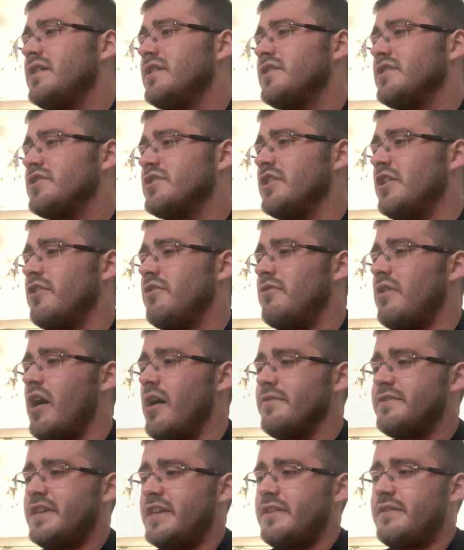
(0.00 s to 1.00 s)
So,
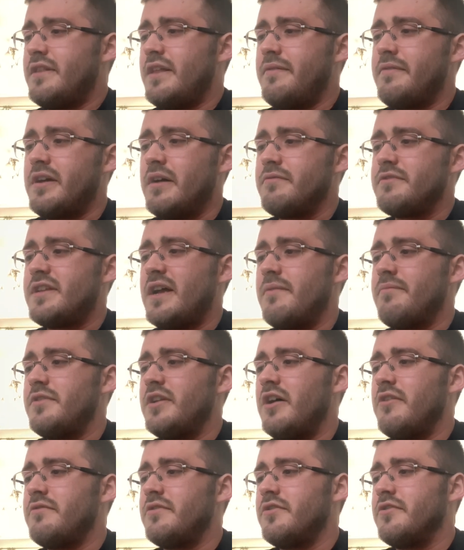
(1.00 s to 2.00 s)
obviously, leave comments down
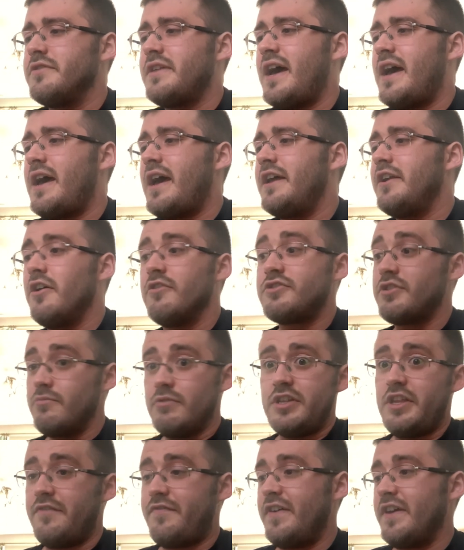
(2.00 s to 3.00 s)
below and all that. And also
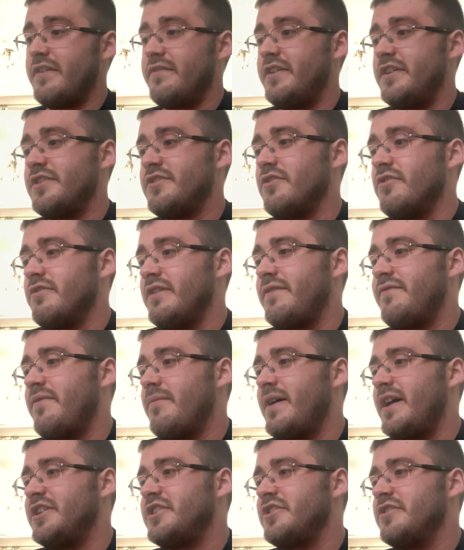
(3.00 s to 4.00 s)
what you think of this all
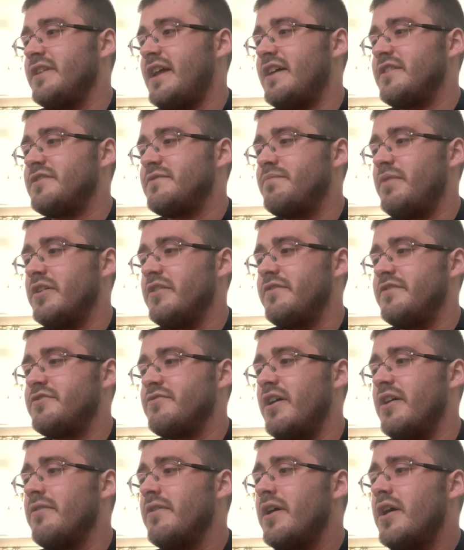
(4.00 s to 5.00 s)
information, that's fun as
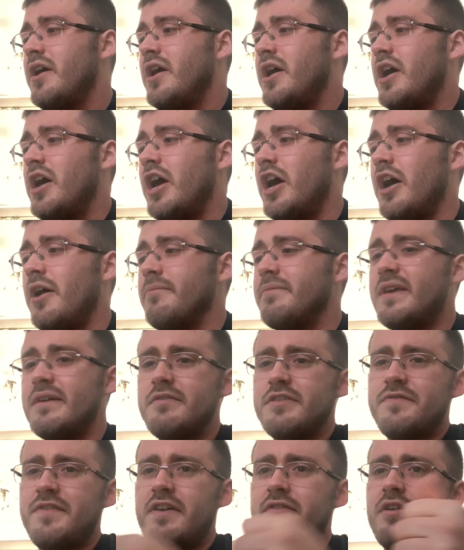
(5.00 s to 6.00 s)
well. Give
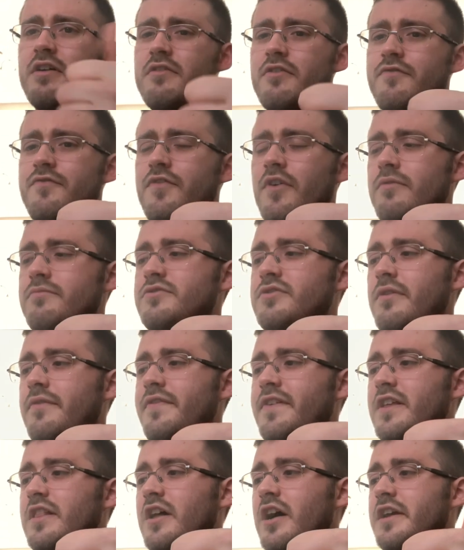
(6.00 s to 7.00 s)
this video a thumbs up
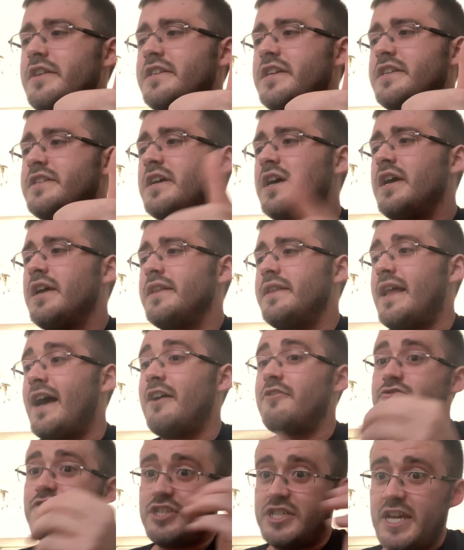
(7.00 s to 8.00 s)
if you liked it.
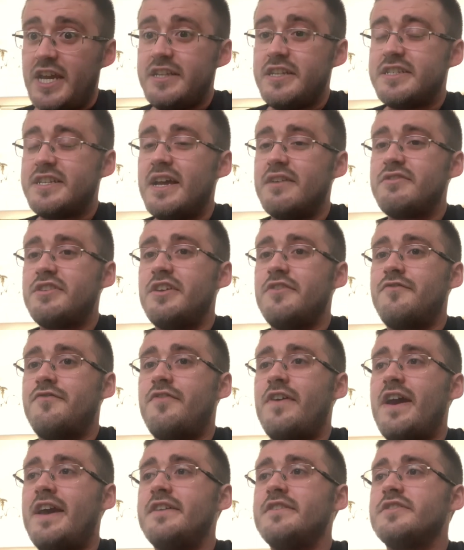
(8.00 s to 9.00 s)
Now, share this out to your
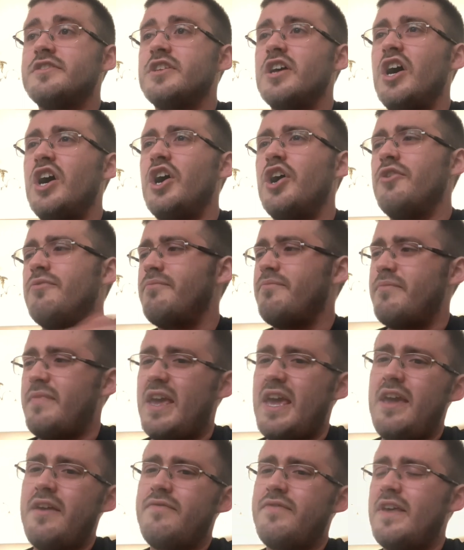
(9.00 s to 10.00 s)
friends. So,
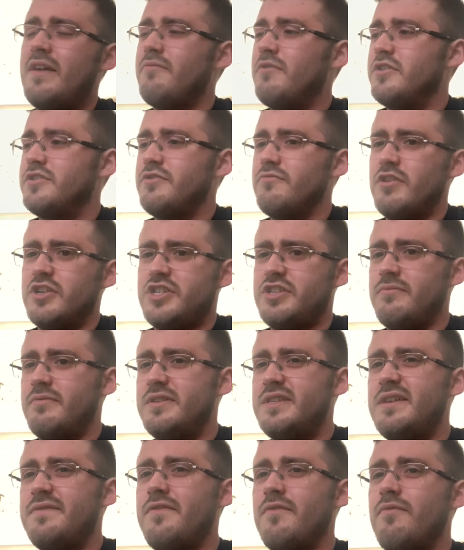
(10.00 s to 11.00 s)
if they want to watch
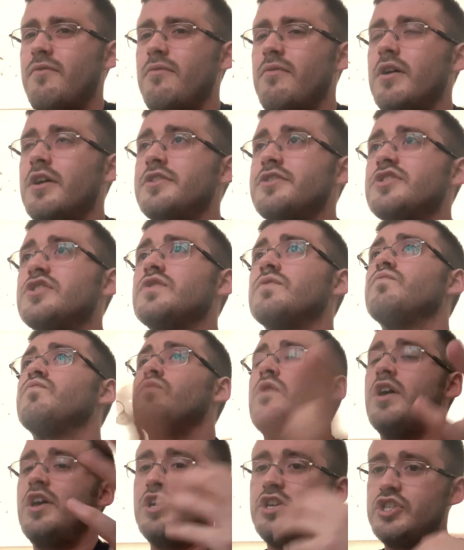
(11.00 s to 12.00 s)
someone different from once,
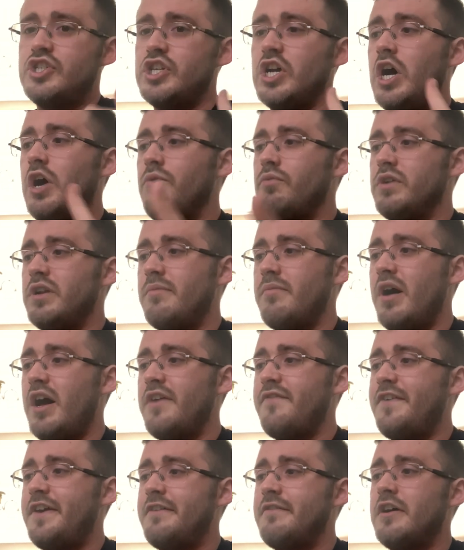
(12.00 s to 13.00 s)
show one of
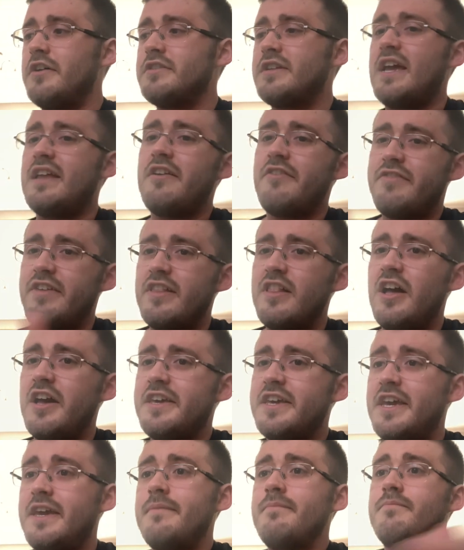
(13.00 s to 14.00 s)
my videos. And if they
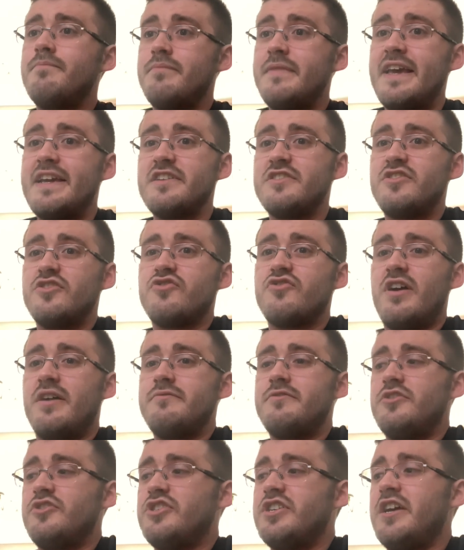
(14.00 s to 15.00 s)
like it, they can subscribe
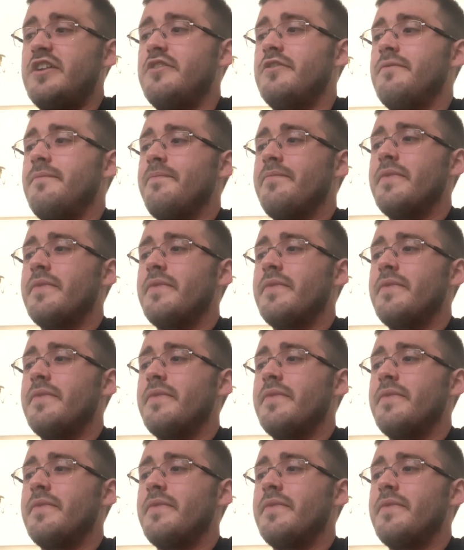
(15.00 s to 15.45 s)
to this channel.